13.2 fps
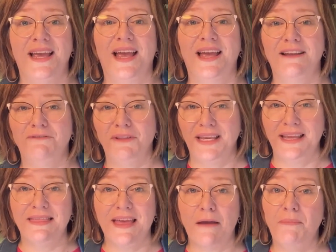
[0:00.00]
And I've
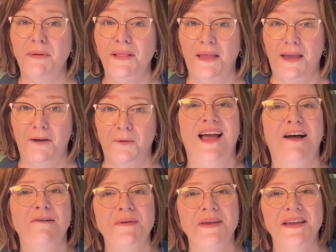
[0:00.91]
linked that below.
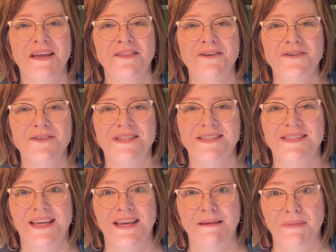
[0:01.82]
Helping others
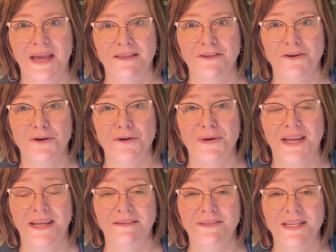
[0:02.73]
take back their
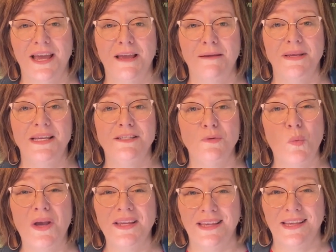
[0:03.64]
creative time is
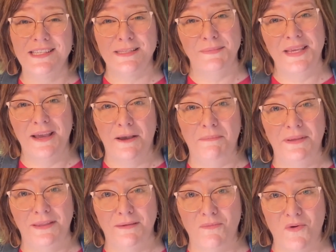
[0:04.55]
what gets me up
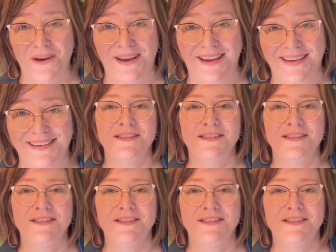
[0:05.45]
in the morning.